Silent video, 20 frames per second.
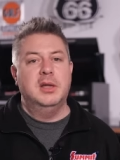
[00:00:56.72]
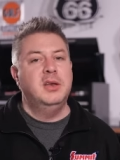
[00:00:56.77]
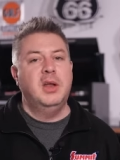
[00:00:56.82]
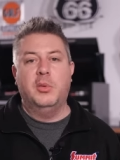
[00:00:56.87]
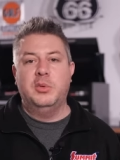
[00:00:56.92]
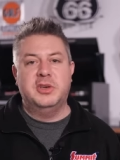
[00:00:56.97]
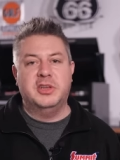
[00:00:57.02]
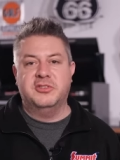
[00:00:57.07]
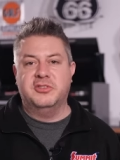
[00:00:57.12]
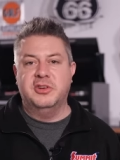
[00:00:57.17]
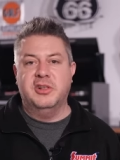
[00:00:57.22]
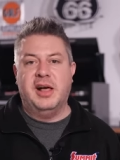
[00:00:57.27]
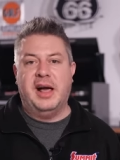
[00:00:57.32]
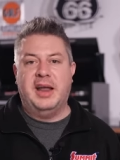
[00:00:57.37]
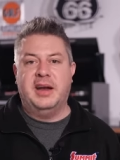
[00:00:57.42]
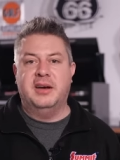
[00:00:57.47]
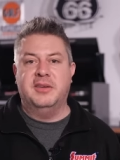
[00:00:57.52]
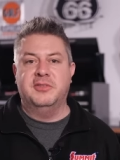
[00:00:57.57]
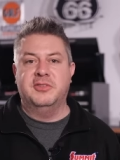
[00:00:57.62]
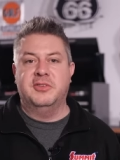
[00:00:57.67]
No additional
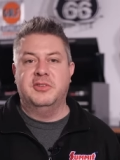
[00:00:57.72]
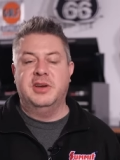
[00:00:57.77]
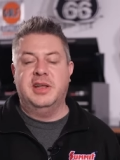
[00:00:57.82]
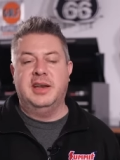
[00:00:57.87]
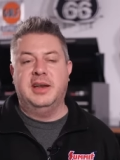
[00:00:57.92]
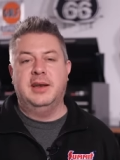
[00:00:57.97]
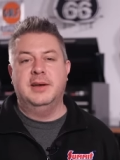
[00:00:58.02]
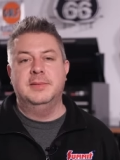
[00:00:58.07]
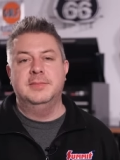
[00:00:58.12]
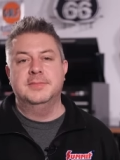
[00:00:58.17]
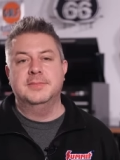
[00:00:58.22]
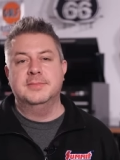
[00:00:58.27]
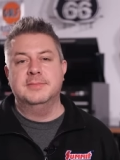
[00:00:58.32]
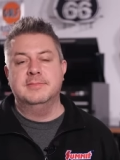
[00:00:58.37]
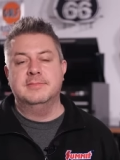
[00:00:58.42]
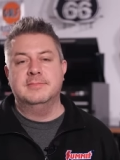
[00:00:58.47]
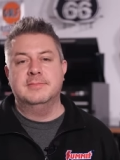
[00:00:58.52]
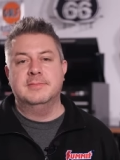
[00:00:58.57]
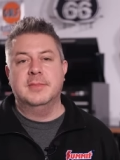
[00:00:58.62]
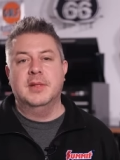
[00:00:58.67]
additives are needed.
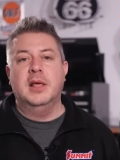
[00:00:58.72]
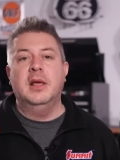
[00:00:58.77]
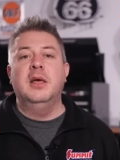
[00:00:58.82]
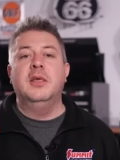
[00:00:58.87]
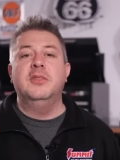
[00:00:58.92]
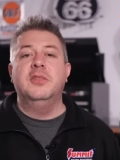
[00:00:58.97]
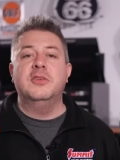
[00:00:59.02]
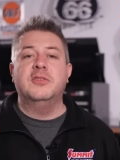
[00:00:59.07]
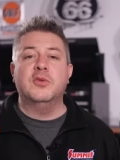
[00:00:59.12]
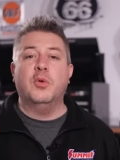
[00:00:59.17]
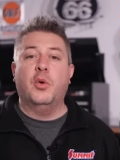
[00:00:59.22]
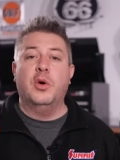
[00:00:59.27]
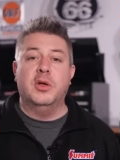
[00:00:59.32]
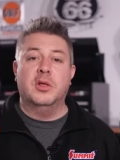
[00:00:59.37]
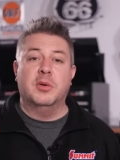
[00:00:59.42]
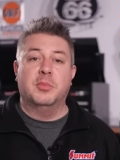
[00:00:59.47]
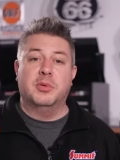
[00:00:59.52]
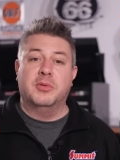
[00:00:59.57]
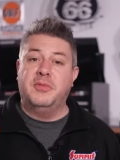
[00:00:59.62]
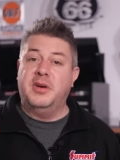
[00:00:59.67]
This
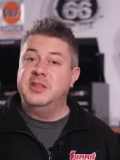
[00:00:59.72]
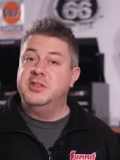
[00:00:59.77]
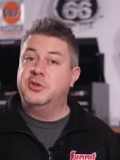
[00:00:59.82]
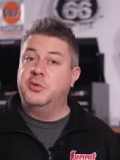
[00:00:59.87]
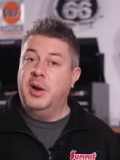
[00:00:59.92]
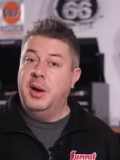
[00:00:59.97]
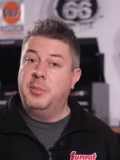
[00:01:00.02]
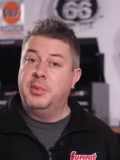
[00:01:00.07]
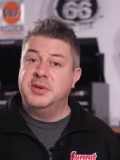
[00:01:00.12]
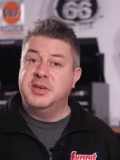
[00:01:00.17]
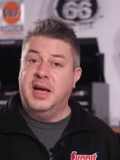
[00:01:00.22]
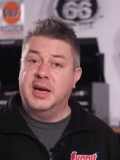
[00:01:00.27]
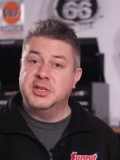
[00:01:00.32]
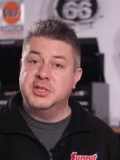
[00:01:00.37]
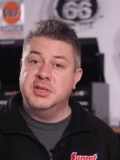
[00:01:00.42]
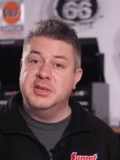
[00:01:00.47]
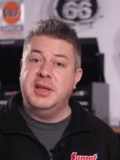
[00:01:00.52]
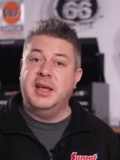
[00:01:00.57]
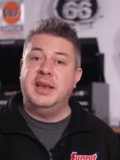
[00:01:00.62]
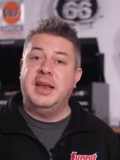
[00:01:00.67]
oil provides great
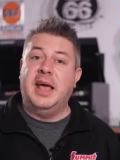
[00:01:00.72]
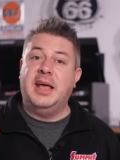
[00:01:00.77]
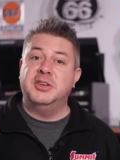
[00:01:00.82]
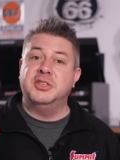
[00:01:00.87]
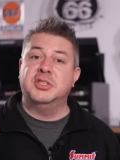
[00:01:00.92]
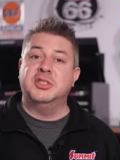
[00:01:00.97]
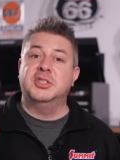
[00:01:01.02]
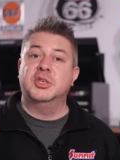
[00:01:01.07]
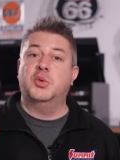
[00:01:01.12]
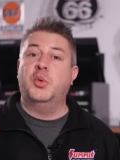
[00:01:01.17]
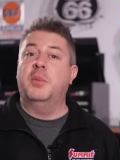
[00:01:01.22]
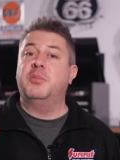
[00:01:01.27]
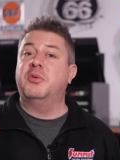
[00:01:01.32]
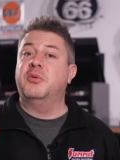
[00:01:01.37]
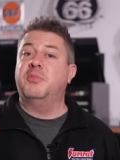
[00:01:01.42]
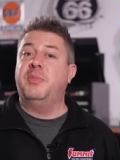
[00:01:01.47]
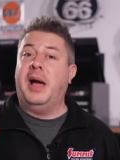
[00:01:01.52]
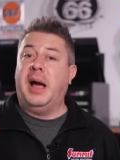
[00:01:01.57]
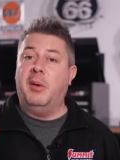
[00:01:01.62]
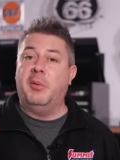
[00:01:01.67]
protection and engines equipped
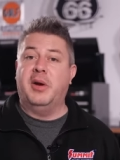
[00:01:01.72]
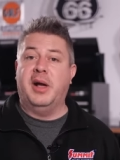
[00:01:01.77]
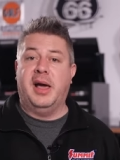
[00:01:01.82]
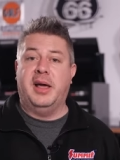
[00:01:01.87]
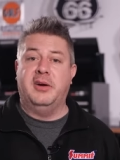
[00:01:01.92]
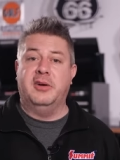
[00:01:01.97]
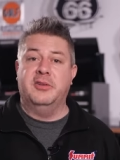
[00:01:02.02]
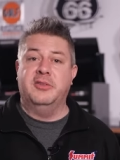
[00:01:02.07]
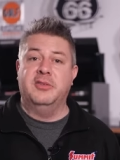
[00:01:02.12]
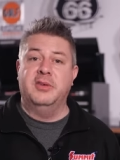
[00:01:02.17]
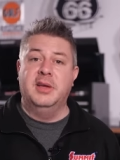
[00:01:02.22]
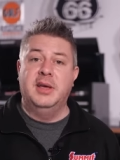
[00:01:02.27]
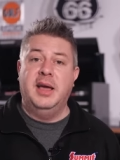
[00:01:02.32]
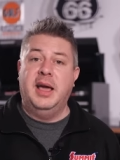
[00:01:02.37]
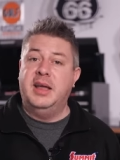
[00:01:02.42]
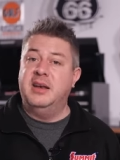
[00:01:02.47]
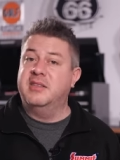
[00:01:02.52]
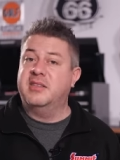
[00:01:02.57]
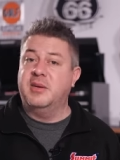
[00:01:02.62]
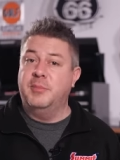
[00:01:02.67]
with power adders
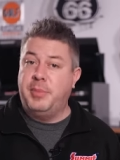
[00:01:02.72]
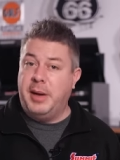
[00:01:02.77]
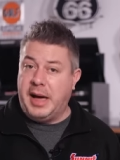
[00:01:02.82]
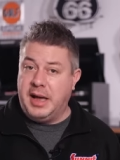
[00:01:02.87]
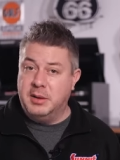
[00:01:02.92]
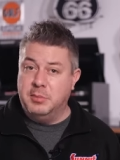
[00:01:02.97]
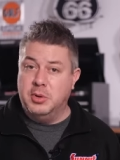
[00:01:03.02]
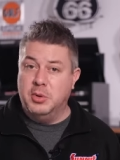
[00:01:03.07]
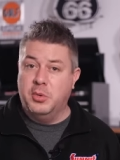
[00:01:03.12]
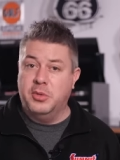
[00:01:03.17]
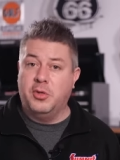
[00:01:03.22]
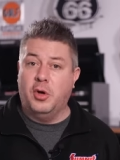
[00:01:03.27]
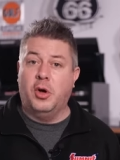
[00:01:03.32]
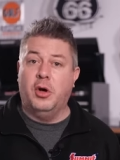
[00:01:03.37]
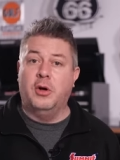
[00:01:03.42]
and is compatible with